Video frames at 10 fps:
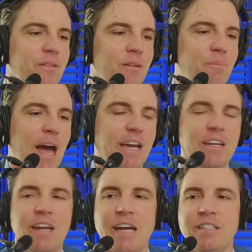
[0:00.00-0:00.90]
Back in
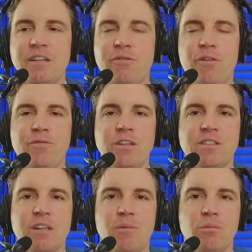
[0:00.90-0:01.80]
1950,
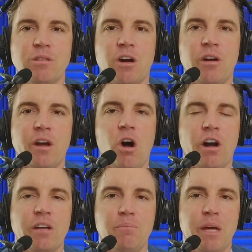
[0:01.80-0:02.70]
someone was already yeah.
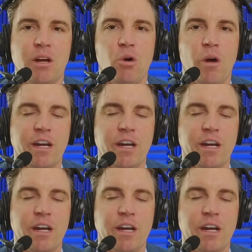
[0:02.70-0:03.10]
hawking Bitcoin.